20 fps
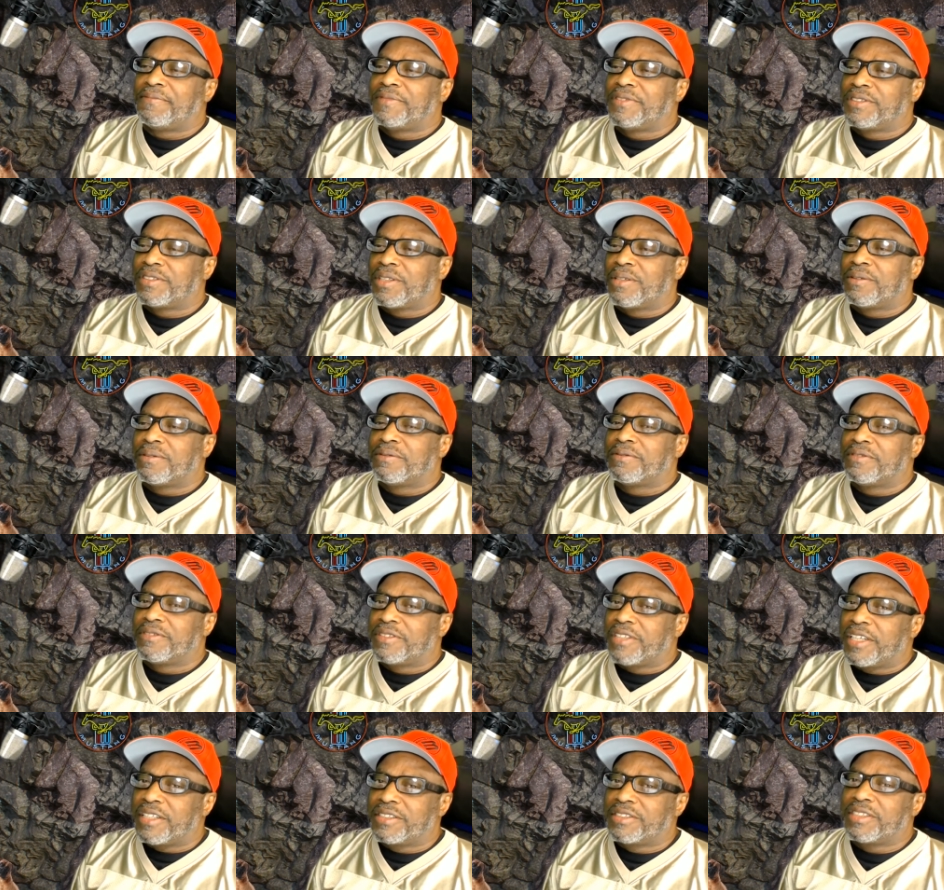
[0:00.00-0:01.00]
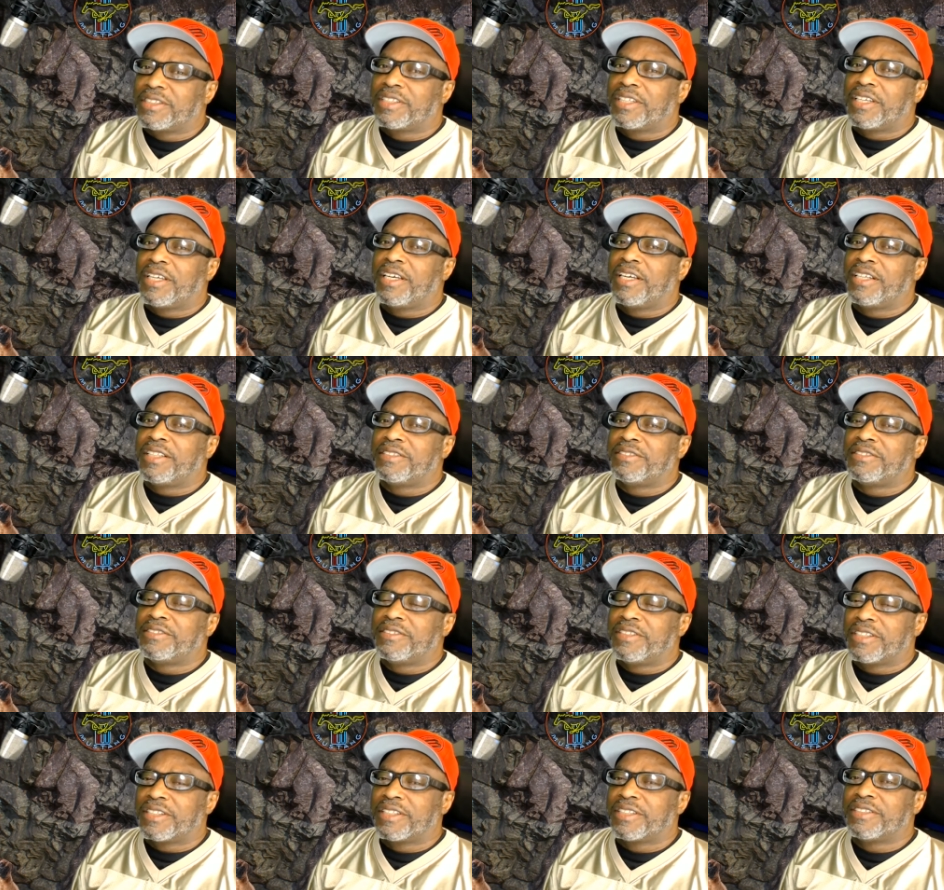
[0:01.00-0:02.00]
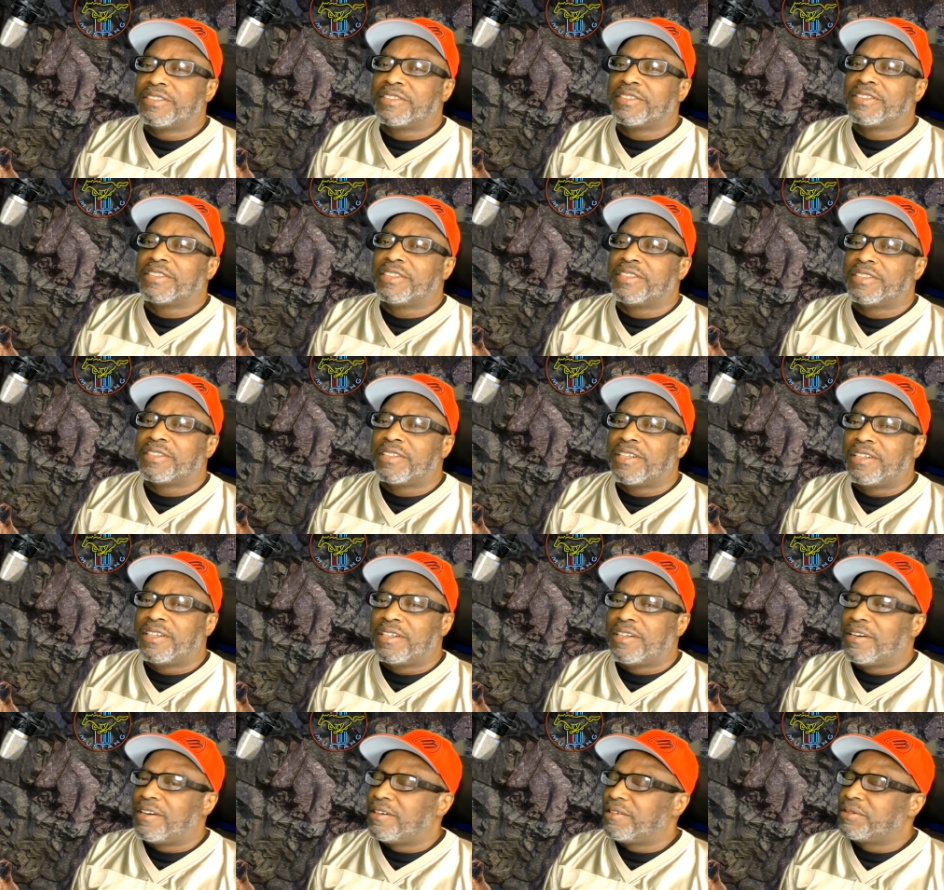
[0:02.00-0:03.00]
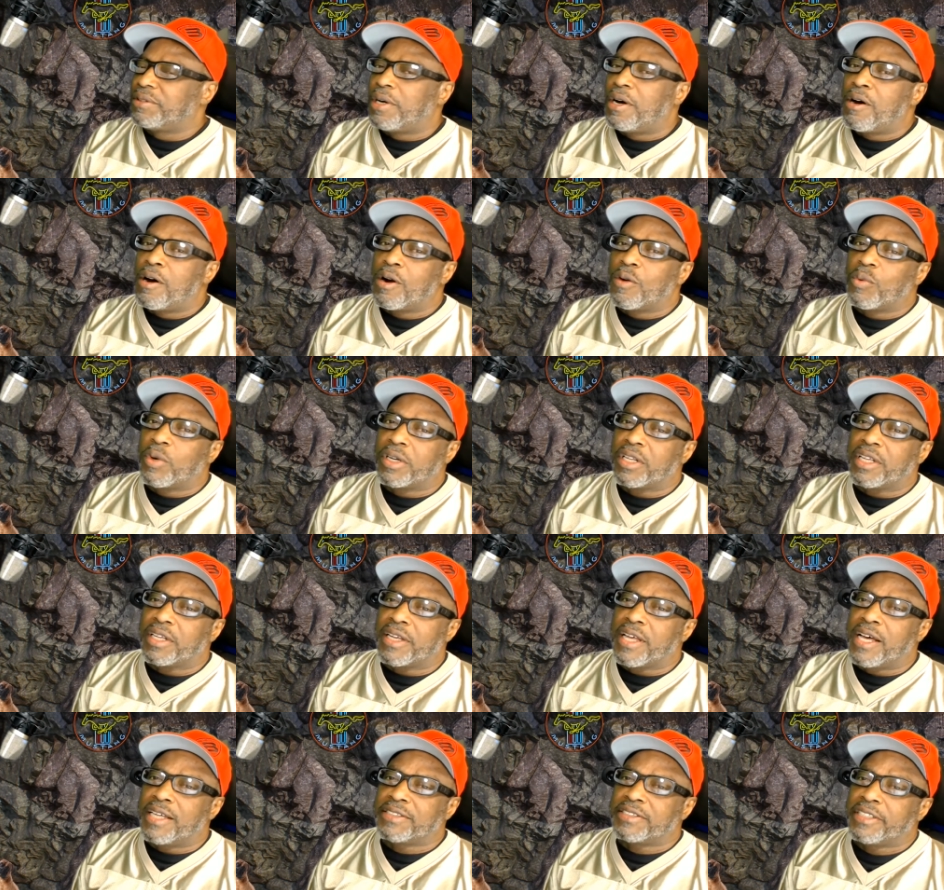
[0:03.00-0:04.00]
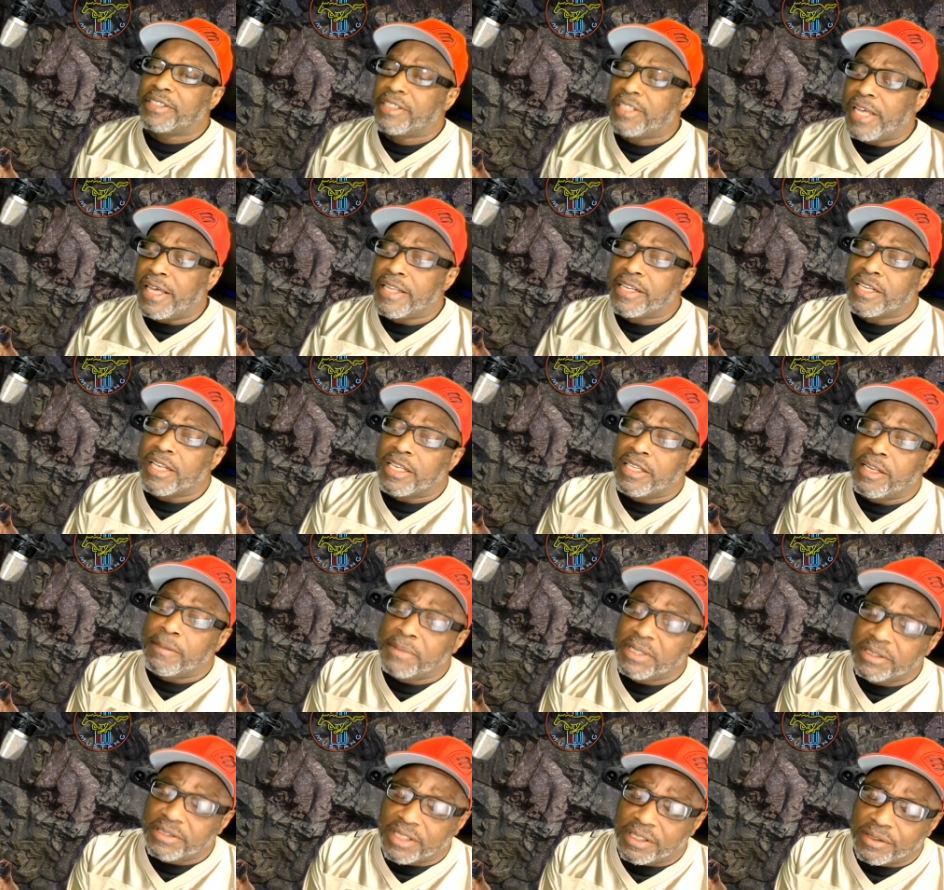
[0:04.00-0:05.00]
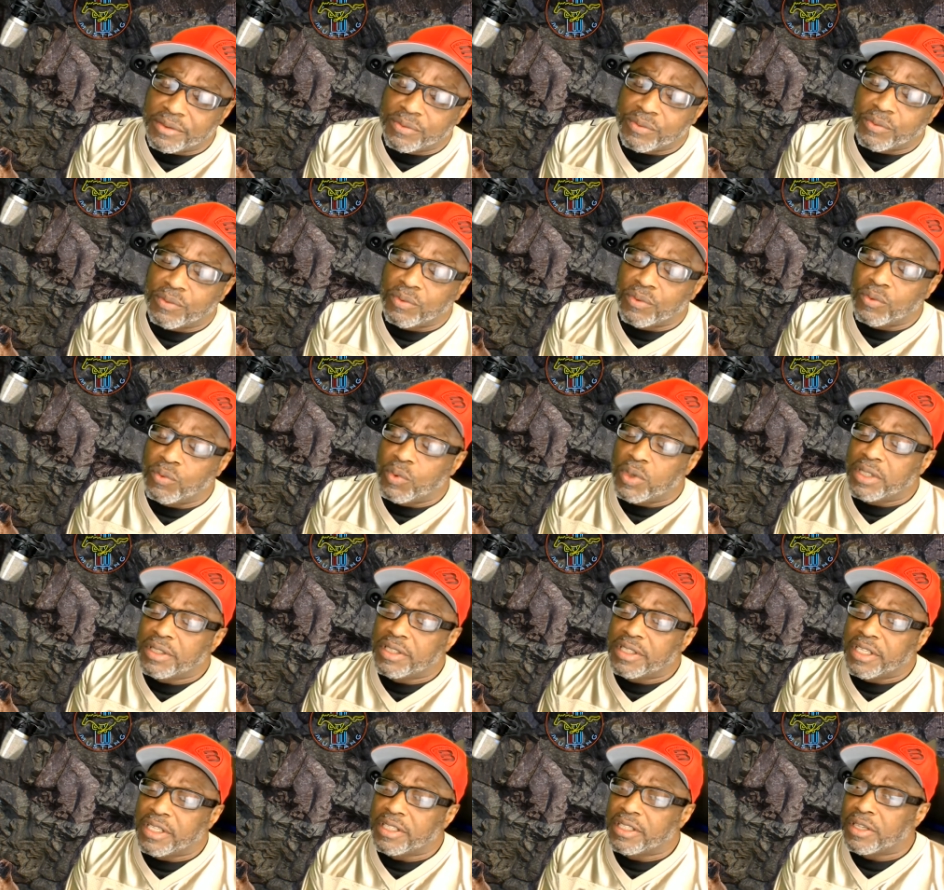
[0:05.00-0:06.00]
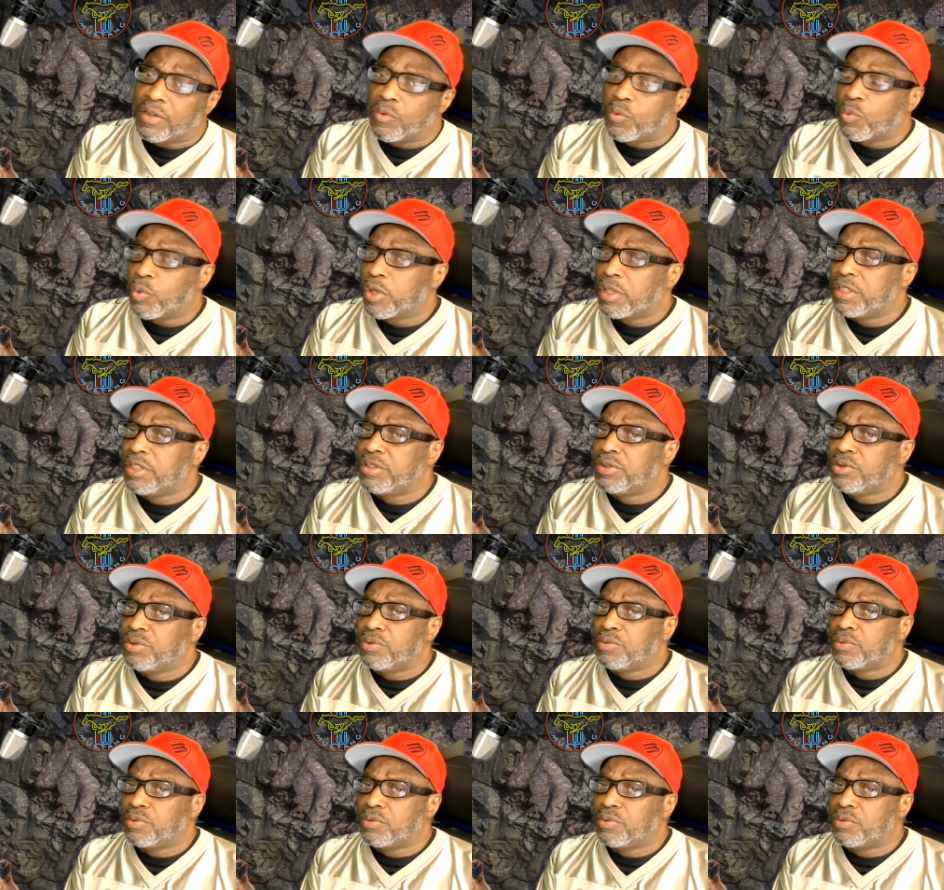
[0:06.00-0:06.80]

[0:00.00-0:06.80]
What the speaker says: So thanks again, Nicholas, and all the hardworking guys there. And let me tell you one thing that really